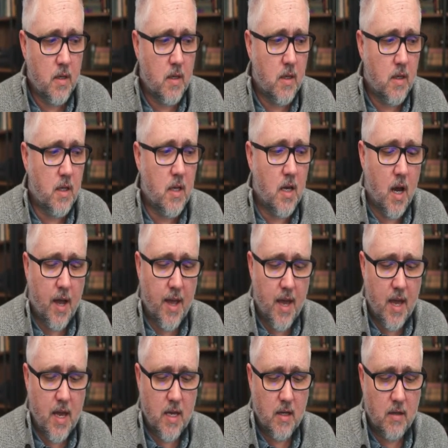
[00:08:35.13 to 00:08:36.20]

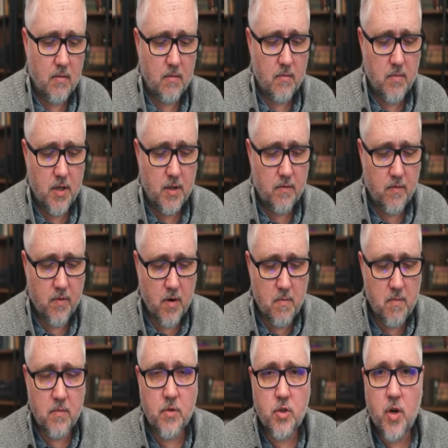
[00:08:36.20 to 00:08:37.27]
EIA, but
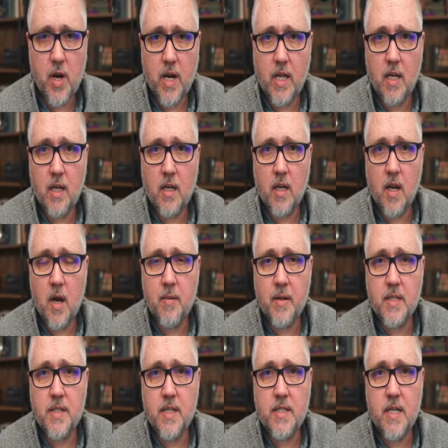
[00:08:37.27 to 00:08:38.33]
from Trading
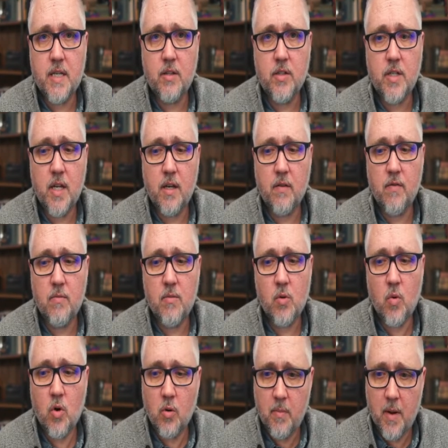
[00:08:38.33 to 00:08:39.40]
Economics, they take their data from the
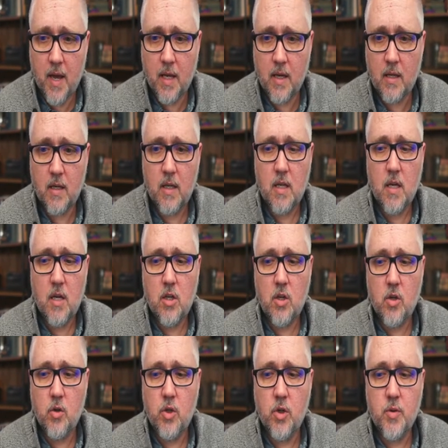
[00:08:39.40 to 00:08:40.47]
World Bank.
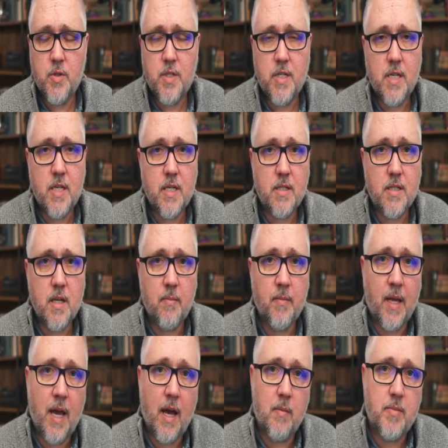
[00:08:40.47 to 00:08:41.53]
You do see some
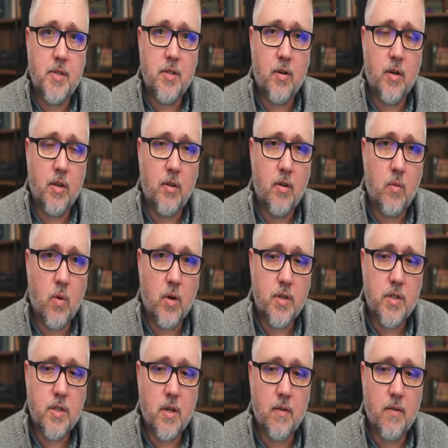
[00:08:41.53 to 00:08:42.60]
gaps during the
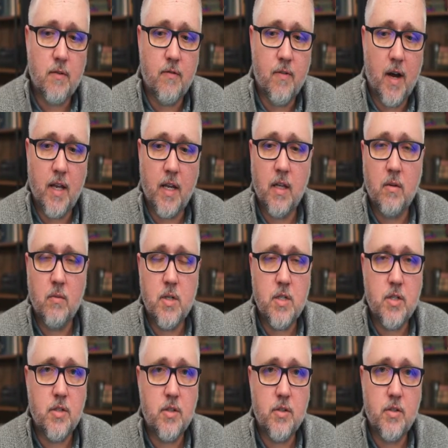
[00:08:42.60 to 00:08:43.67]
worst of the fighting, in
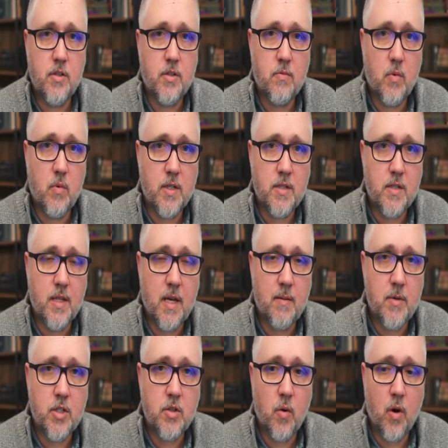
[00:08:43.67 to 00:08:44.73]
which just wasn't that
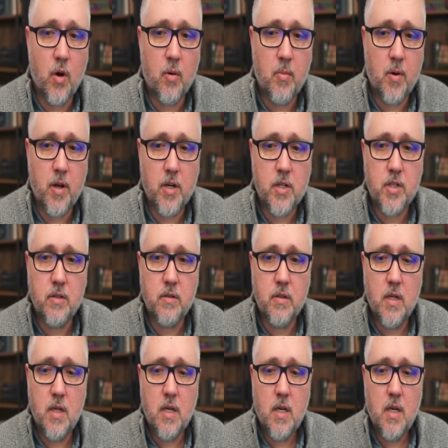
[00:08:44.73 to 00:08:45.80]
much oil production
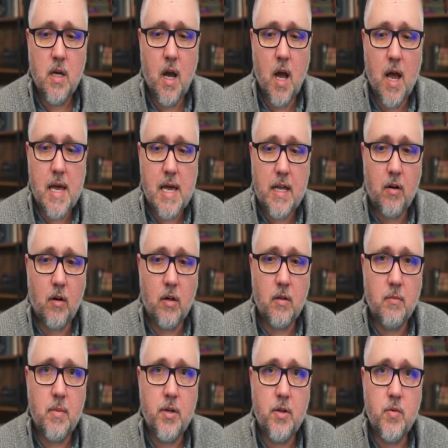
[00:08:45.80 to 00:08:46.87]
at all.
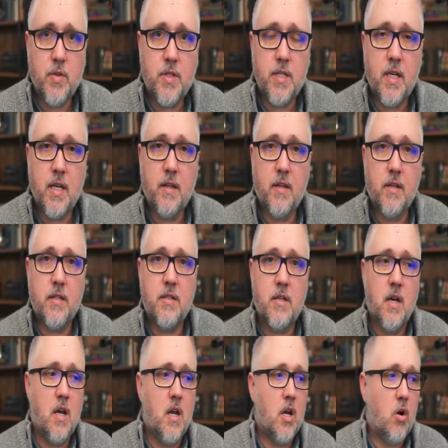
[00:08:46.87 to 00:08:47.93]
But you see this
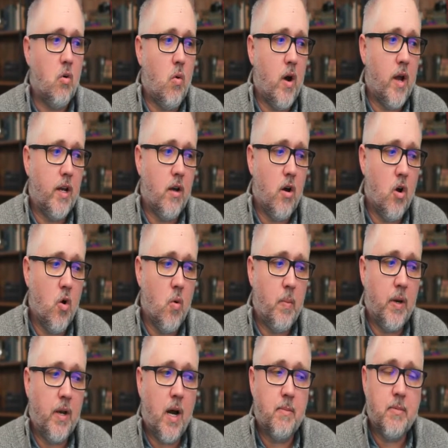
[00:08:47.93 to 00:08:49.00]
quite hope
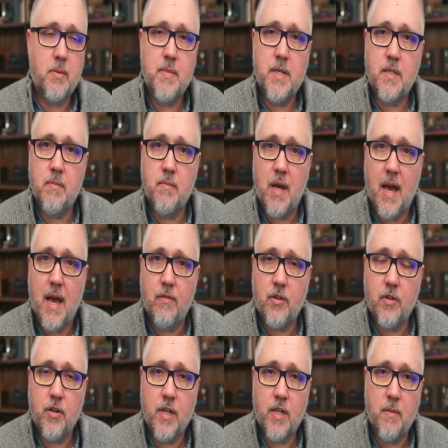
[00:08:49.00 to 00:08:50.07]
and optimism
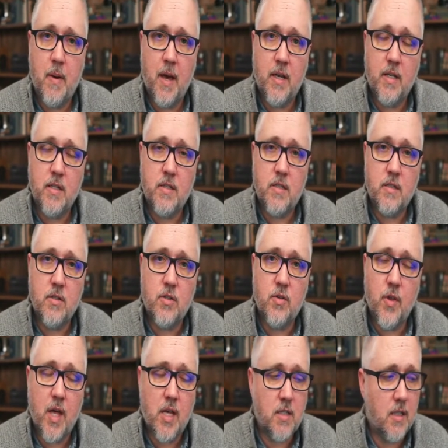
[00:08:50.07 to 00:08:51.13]
after independence in
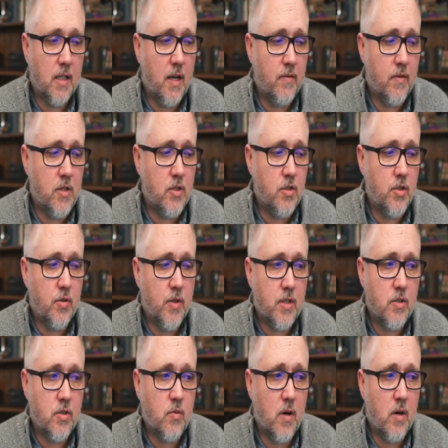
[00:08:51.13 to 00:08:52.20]
2011,
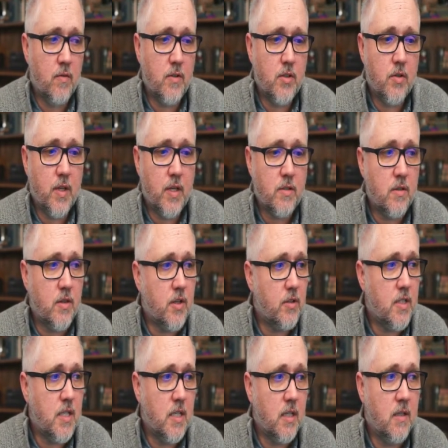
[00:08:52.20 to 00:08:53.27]
2012, and
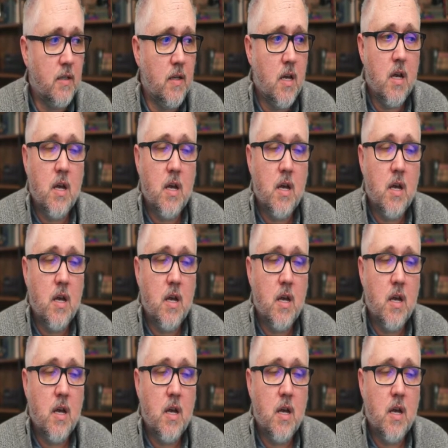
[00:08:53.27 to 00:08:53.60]
2013.